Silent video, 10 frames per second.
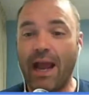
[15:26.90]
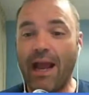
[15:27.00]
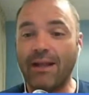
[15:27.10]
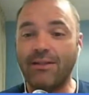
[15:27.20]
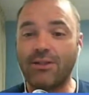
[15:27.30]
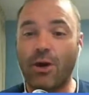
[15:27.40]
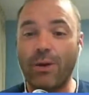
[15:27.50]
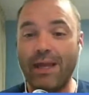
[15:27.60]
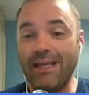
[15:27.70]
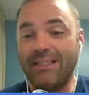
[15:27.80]
And so
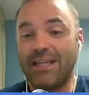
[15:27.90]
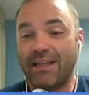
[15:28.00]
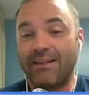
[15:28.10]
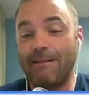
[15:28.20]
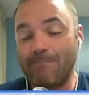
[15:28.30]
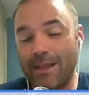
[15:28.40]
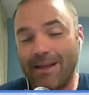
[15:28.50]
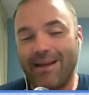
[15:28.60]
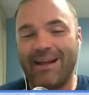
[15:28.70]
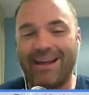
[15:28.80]
he said,
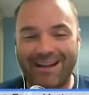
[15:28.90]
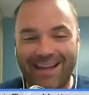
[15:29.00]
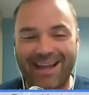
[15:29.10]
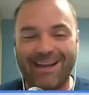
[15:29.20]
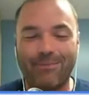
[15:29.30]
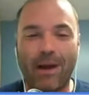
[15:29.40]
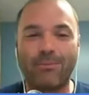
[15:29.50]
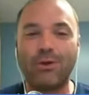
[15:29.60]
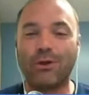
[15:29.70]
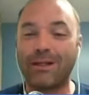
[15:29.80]
again,
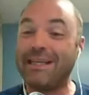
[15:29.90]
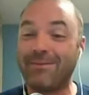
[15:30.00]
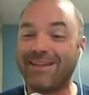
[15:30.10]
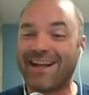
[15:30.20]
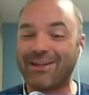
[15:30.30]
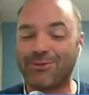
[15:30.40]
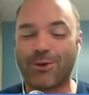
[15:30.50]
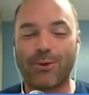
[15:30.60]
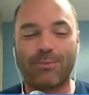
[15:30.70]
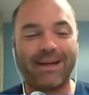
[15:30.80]
you're leading me down this
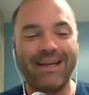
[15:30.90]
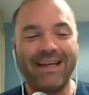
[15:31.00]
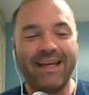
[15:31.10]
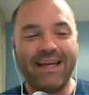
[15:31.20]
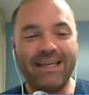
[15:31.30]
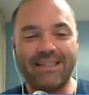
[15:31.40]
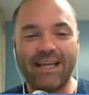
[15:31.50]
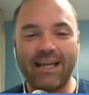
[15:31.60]
road, but he said,